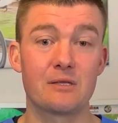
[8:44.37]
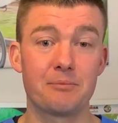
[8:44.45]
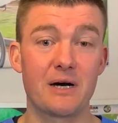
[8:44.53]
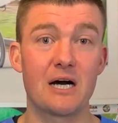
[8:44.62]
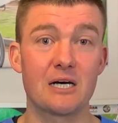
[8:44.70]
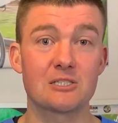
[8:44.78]

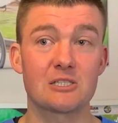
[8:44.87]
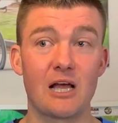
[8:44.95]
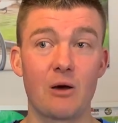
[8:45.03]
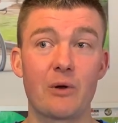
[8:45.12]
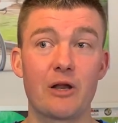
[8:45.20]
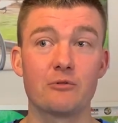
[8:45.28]
bars,
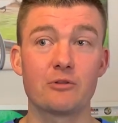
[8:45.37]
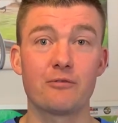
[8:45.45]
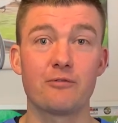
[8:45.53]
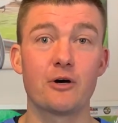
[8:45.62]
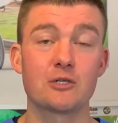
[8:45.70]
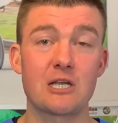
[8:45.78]
I went over the
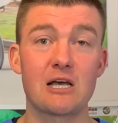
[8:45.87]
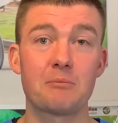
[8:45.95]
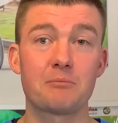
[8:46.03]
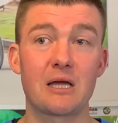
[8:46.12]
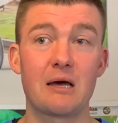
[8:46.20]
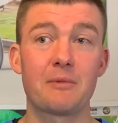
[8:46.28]
first
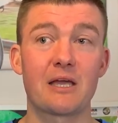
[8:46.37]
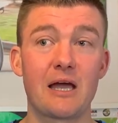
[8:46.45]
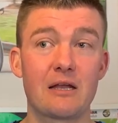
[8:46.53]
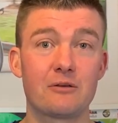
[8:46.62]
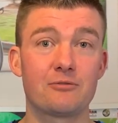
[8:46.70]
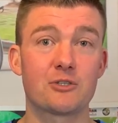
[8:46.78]
hump coming
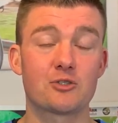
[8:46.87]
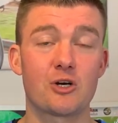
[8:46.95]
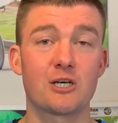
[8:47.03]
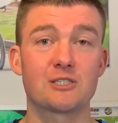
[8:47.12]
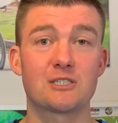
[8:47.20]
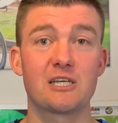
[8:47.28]
out of the
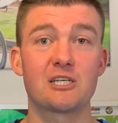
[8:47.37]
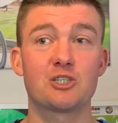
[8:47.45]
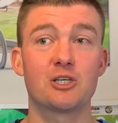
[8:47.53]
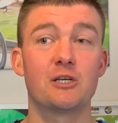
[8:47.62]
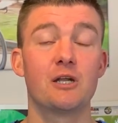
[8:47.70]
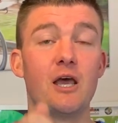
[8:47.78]

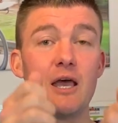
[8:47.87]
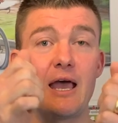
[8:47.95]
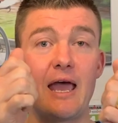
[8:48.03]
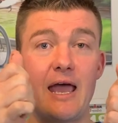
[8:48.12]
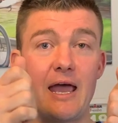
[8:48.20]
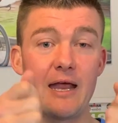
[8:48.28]
transition,
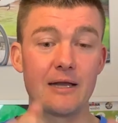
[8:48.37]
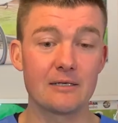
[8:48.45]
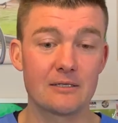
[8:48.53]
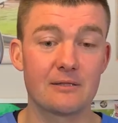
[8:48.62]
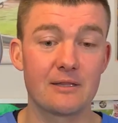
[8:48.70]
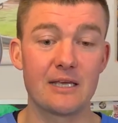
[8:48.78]

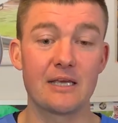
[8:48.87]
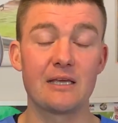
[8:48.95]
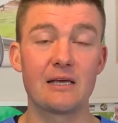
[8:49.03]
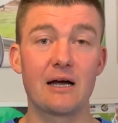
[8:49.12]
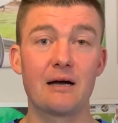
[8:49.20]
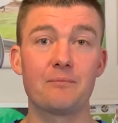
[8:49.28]
and
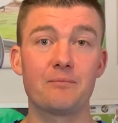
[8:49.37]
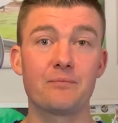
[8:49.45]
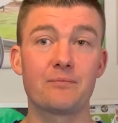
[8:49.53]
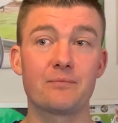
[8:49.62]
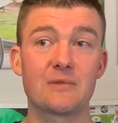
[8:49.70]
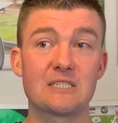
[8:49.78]
the
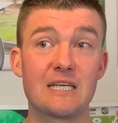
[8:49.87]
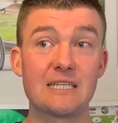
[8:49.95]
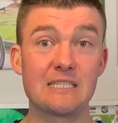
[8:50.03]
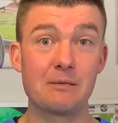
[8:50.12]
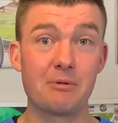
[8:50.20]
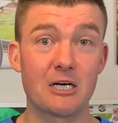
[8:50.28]

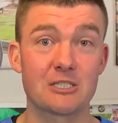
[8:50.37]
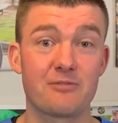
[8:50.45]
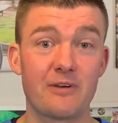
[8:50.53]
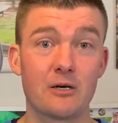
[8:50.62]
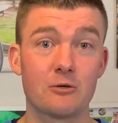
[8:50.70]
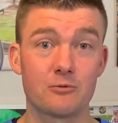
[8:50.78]
TT bars
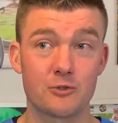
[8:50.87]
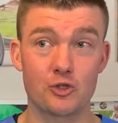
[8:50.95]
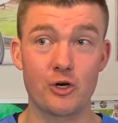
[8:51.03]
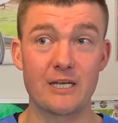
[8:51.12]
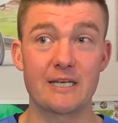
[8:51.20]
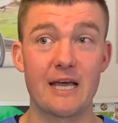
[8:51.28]
fell
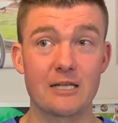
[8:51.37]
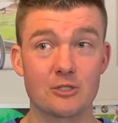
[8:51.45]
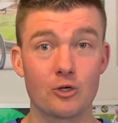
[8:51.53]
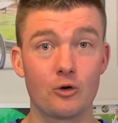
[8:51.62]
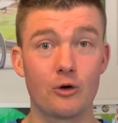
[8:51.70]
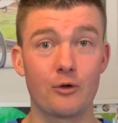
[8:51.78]
straight down.
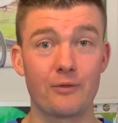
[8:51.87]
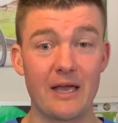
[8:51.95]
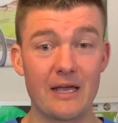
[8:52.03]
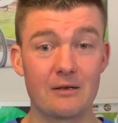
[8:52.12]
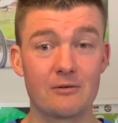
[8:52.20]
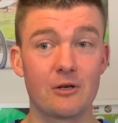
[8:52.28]
So
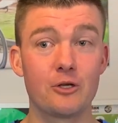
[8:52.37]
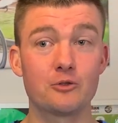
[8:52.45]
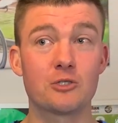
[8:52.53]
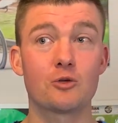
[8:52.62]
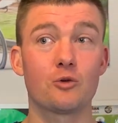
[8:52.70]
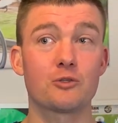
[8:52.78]
they had
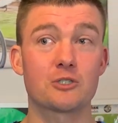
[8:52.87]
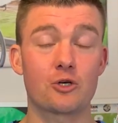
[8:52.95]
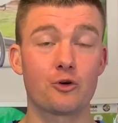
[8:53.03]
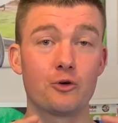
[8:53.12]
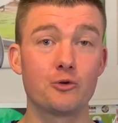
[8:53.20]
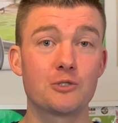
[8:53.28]
loosened all the
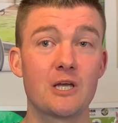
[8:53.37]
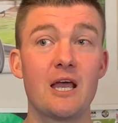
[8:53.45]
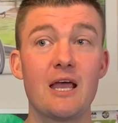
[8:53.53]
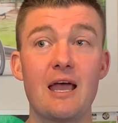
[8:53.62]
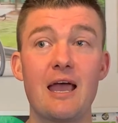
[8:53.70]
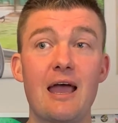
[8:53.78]
screws.
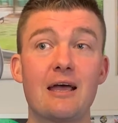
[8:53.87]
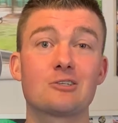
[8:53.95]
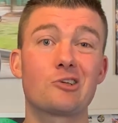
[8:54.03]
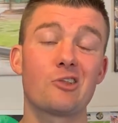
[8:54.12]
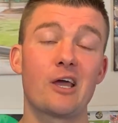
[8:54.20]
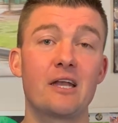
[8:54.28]

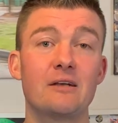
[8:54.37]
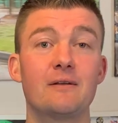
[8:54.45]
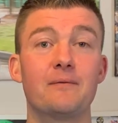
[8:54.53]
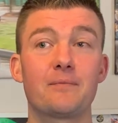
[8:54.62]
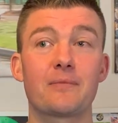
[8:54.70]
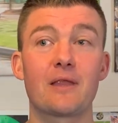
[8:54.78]
So then